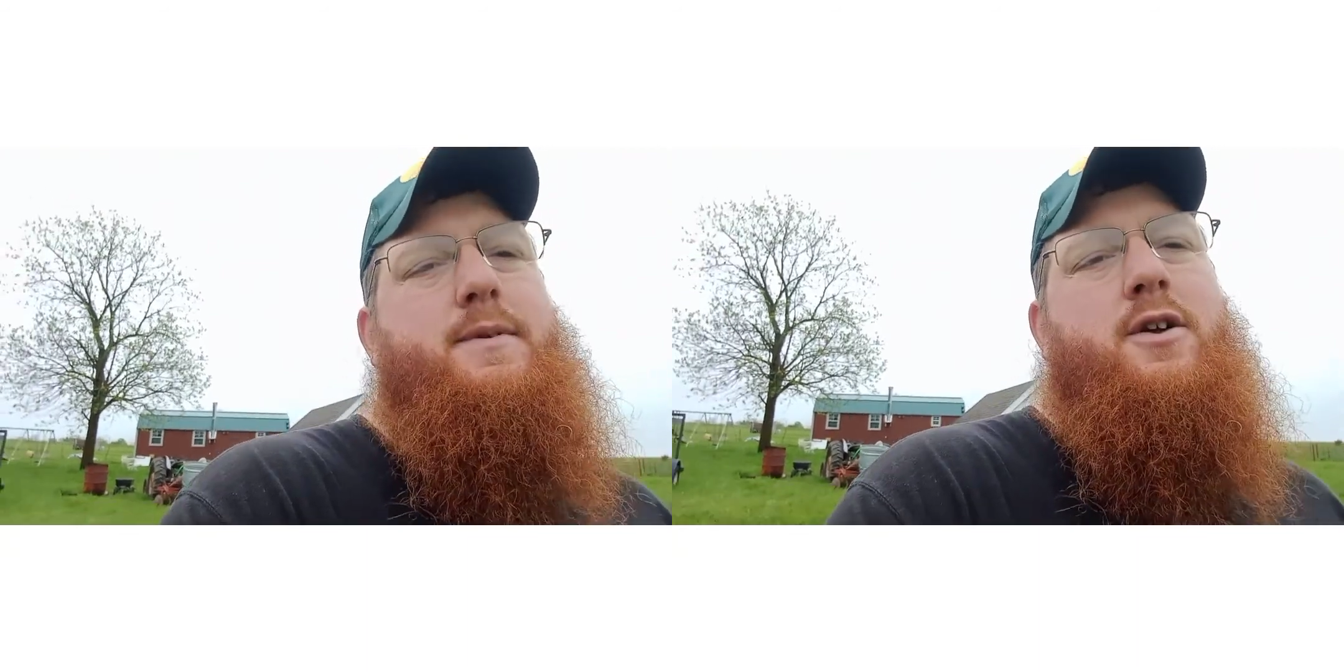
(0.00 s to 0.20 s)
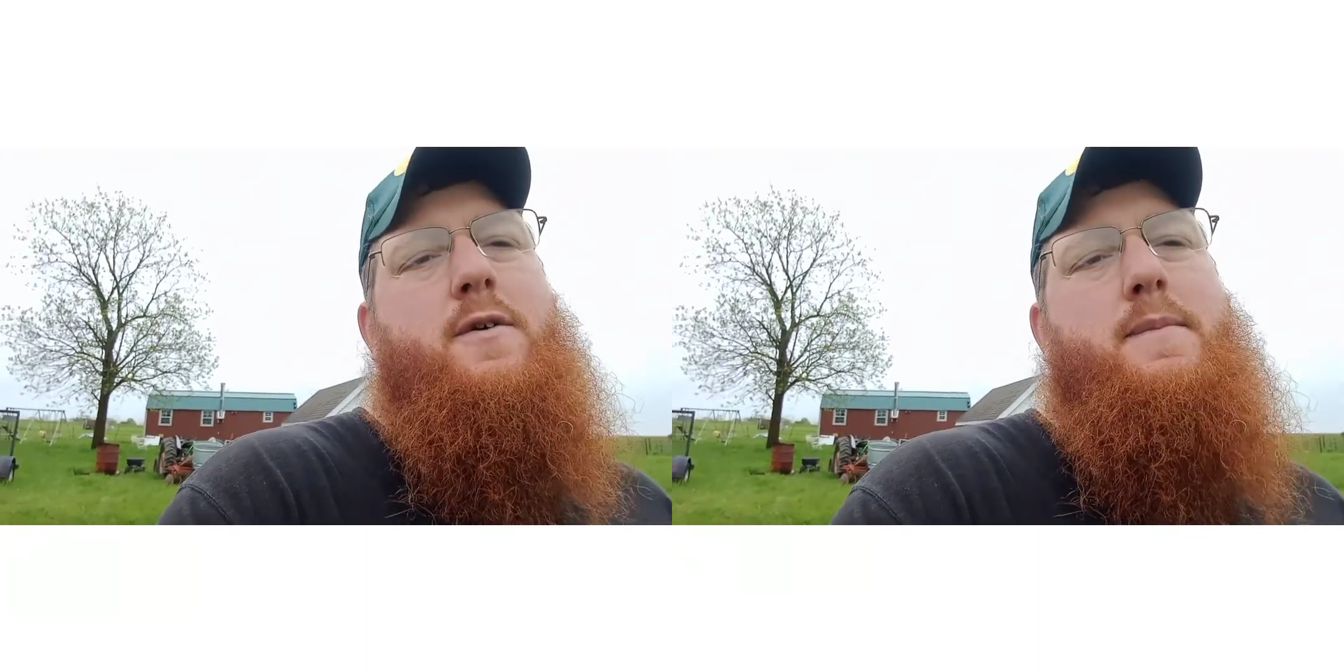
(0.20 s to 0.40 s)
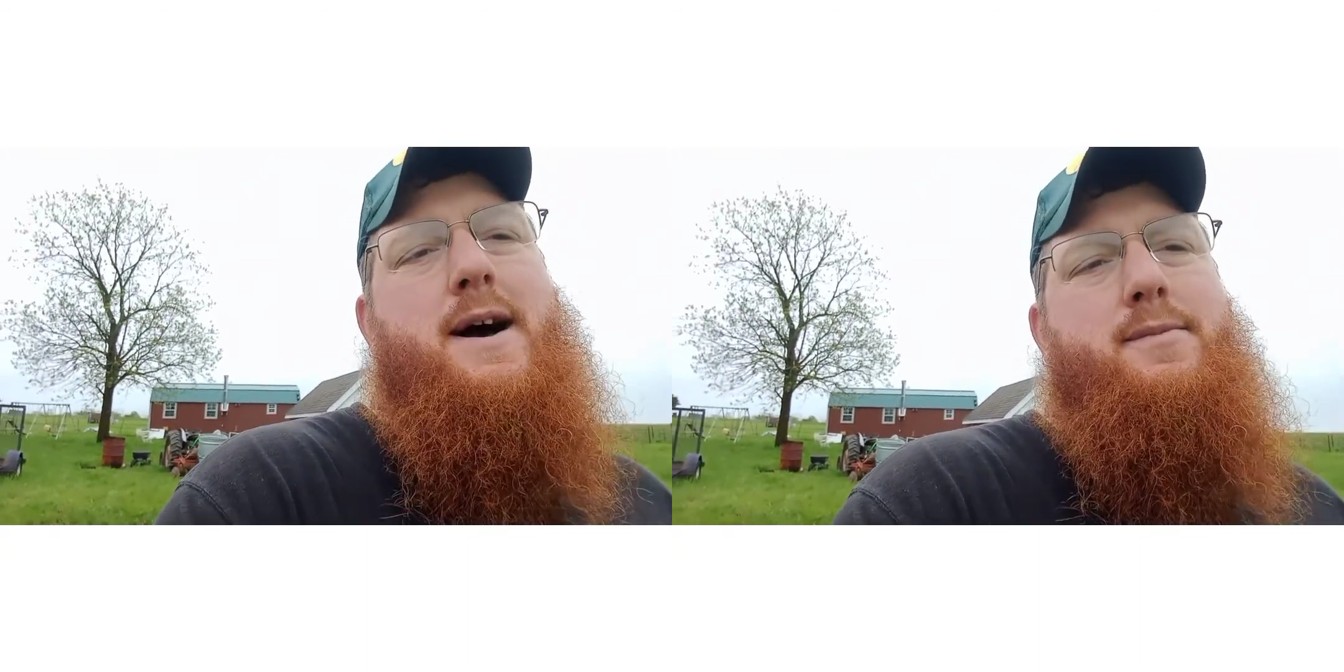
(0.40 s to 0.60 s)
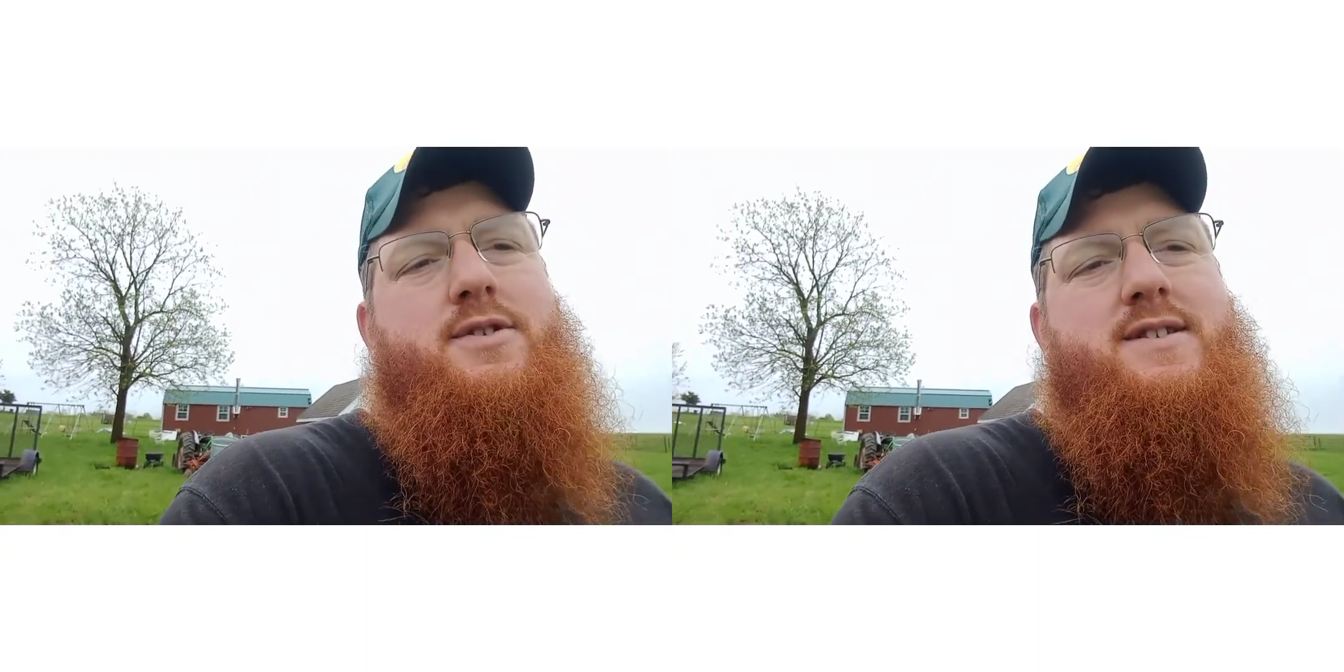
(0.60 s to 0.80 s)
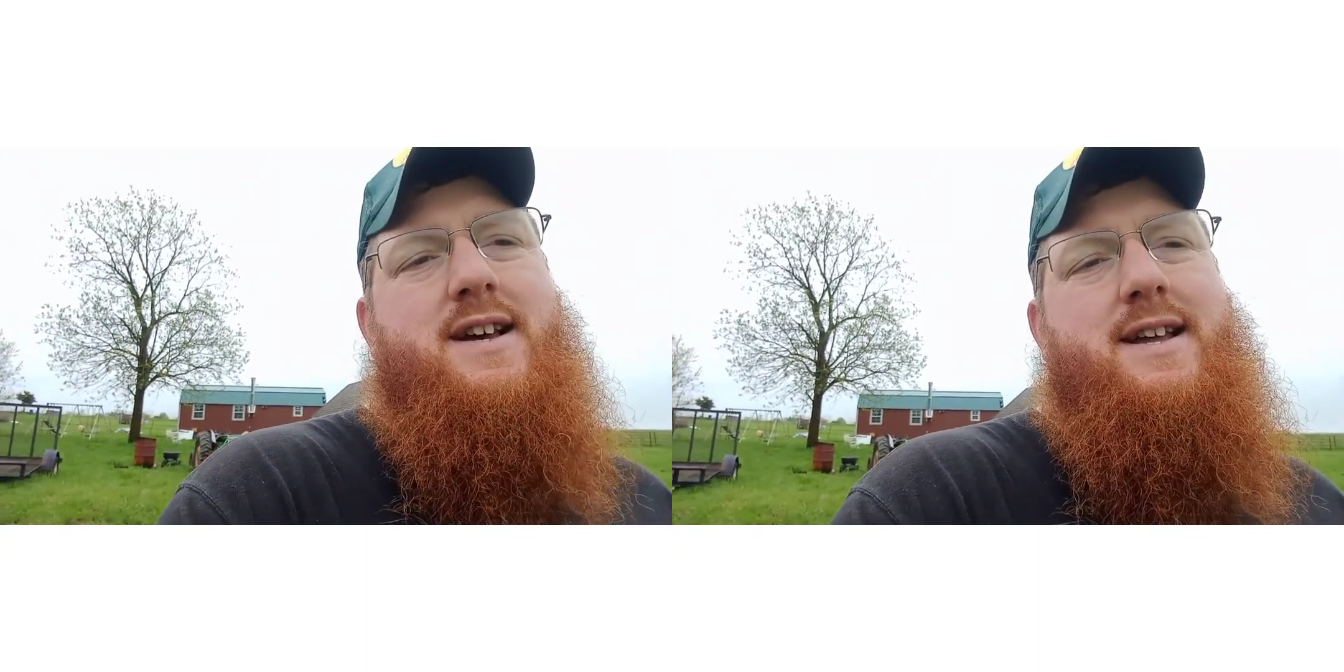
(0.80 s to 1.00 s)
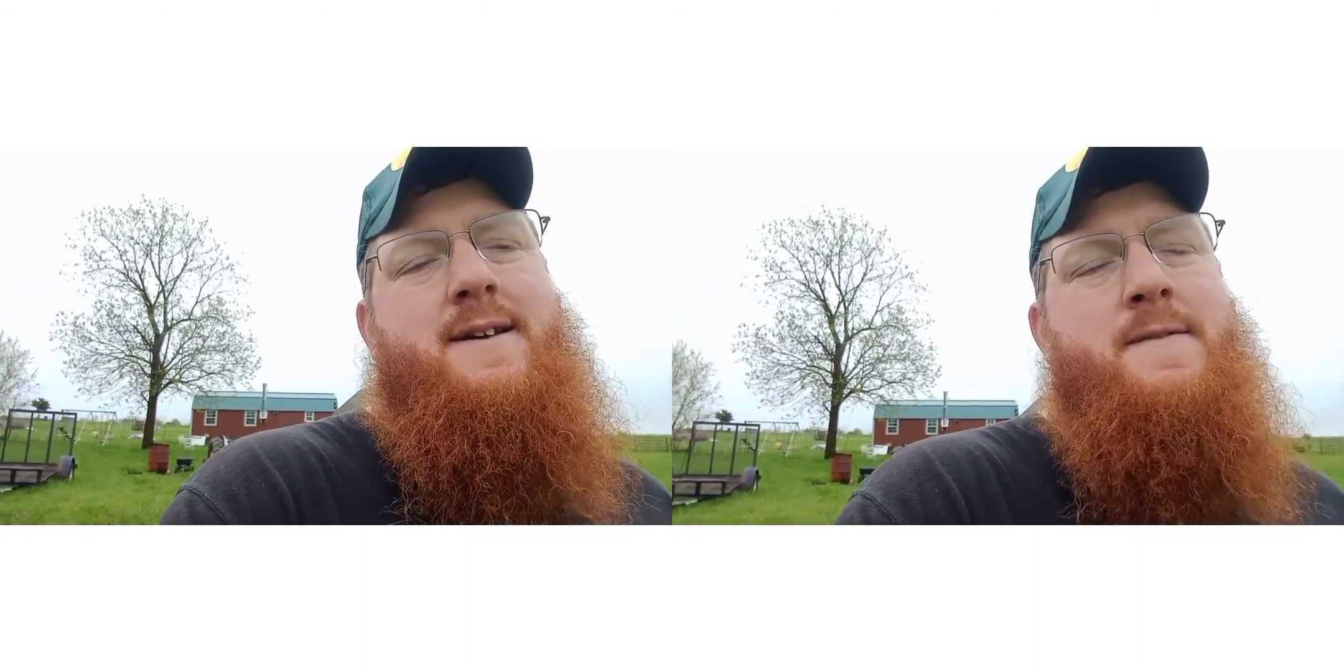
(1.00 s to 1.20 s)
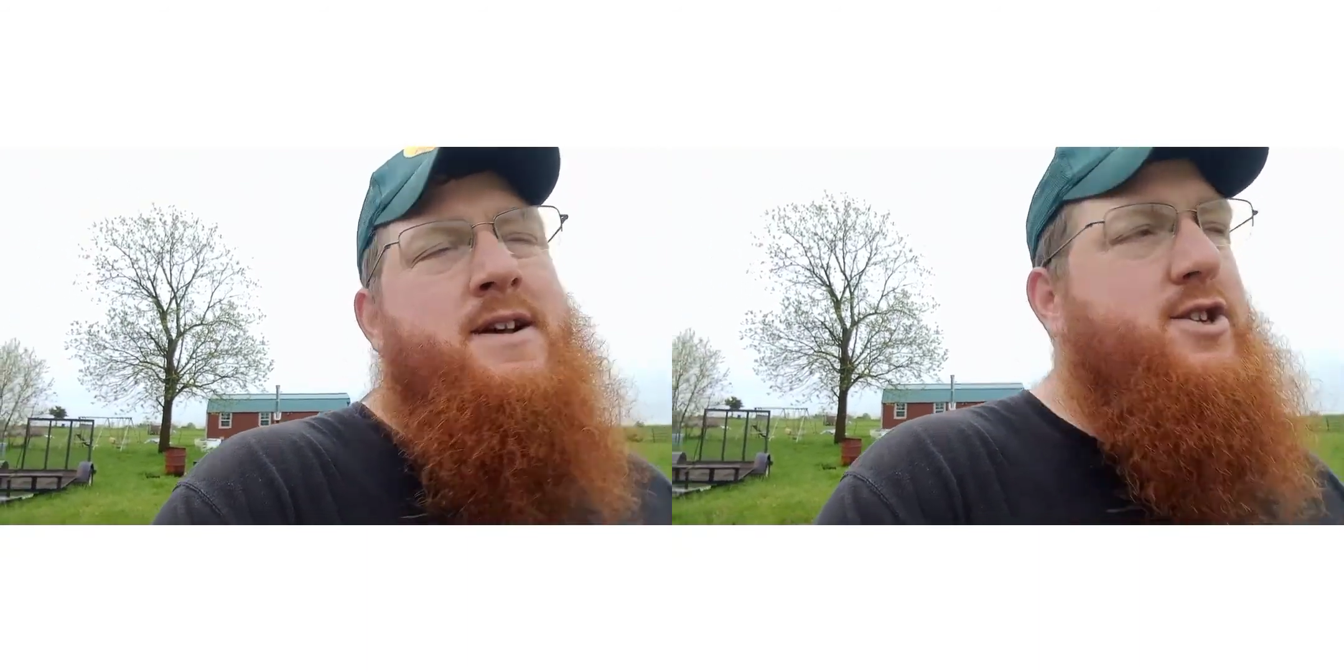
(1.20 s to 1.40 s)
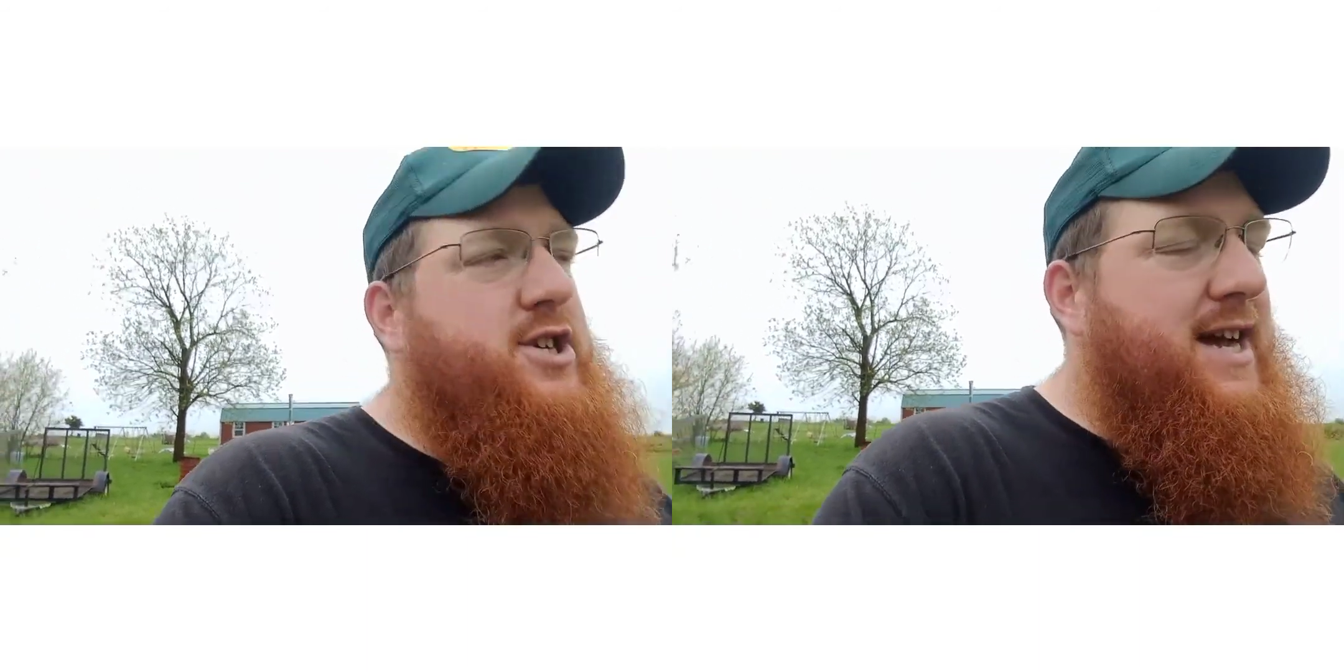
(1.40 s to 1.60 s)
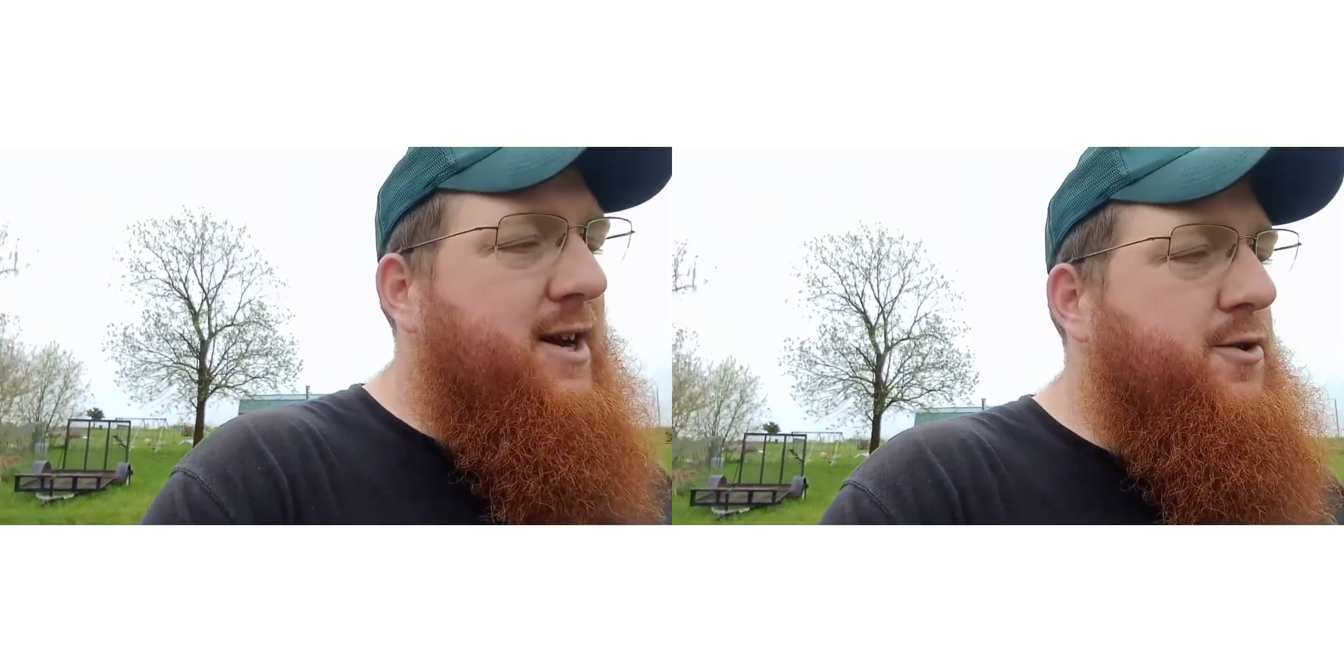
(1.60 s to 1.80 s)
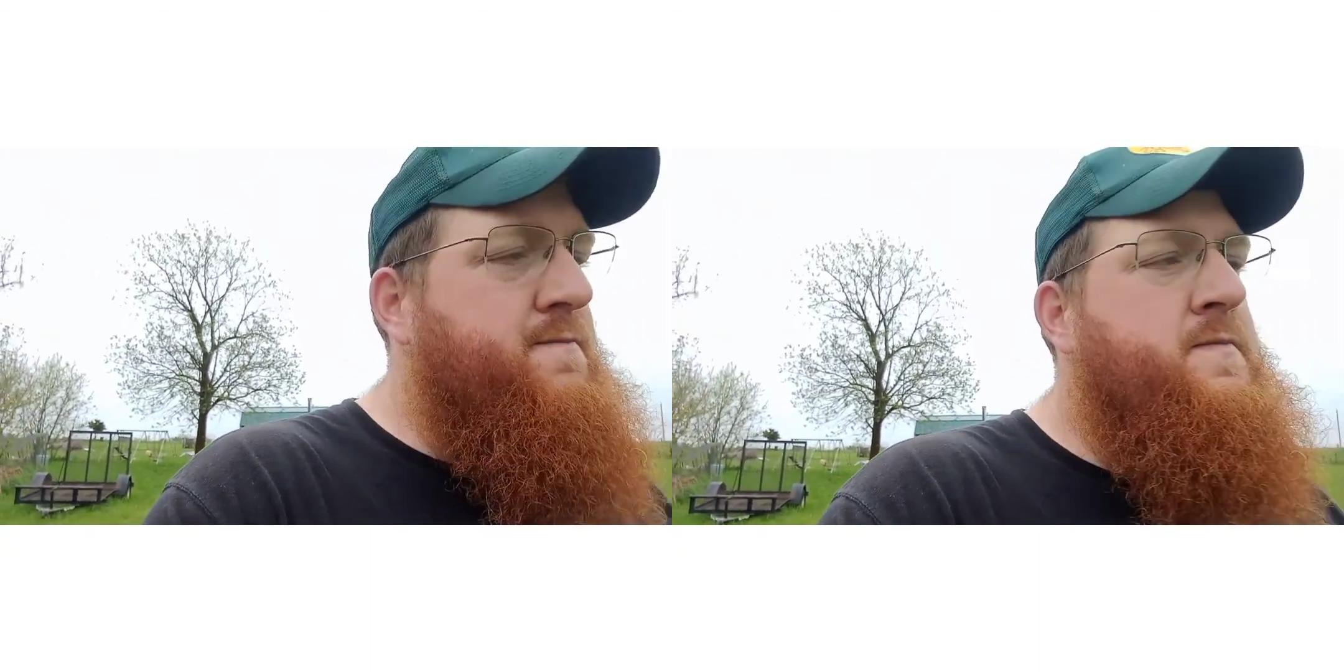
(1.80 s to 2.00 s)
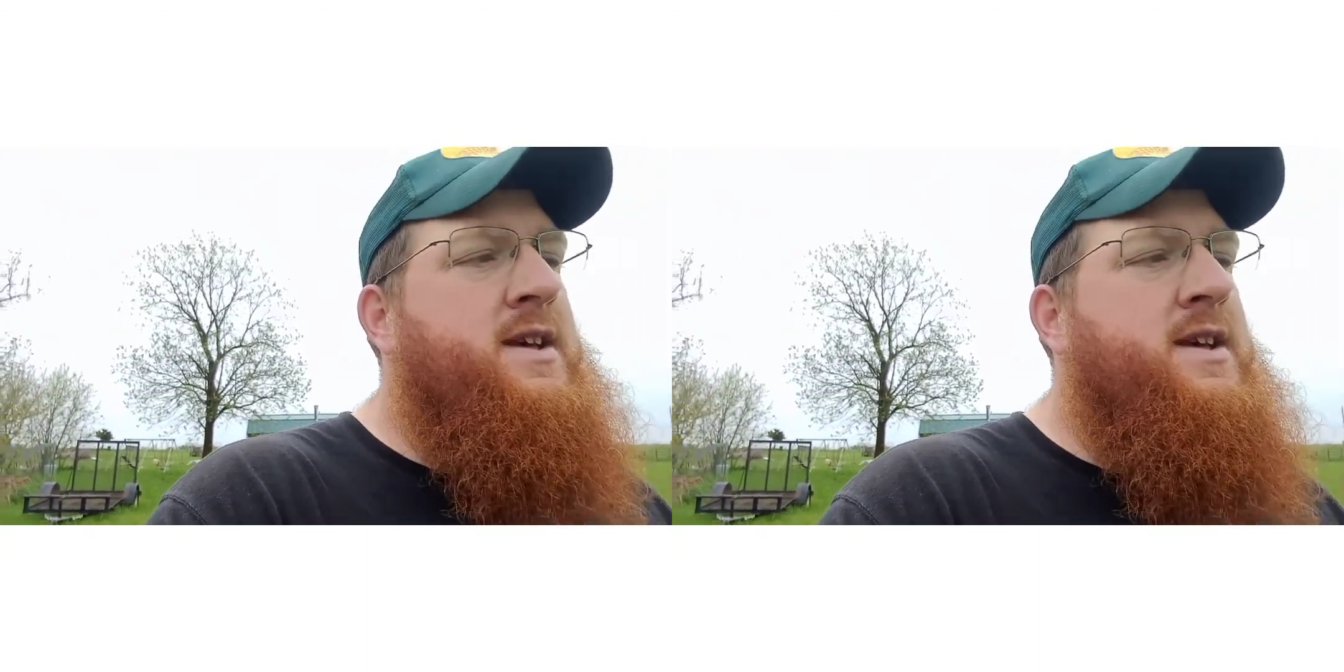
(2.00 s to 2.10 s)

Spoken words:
on our Bible study channel.